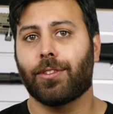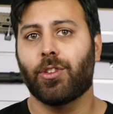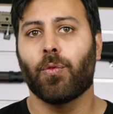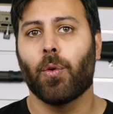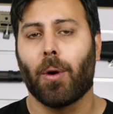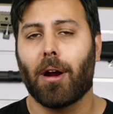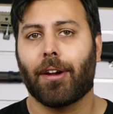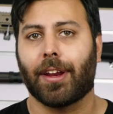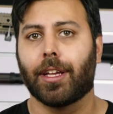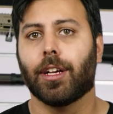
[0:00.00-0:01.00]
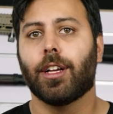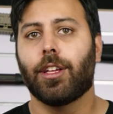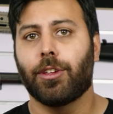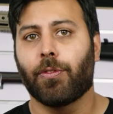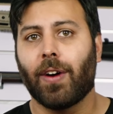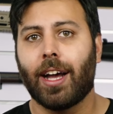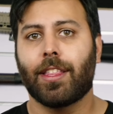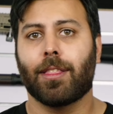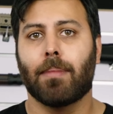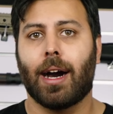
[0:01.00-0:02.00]
silver wiring, you'll find
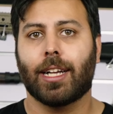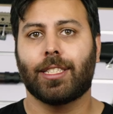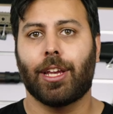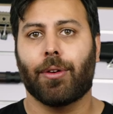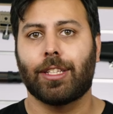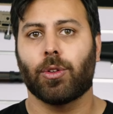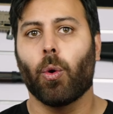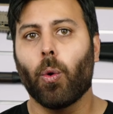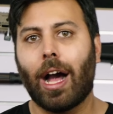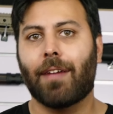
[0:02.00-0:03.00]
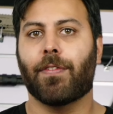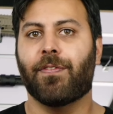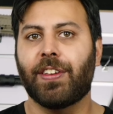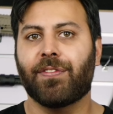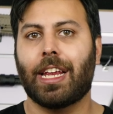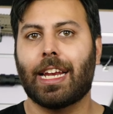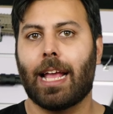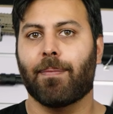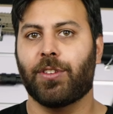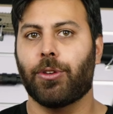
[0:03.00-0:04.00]
that the Mark series all have a 15
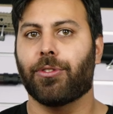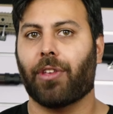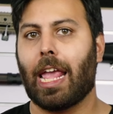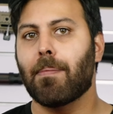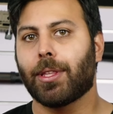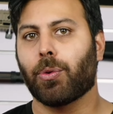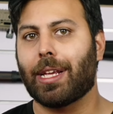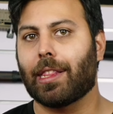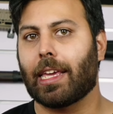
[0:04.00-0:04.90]
amp fuse in between the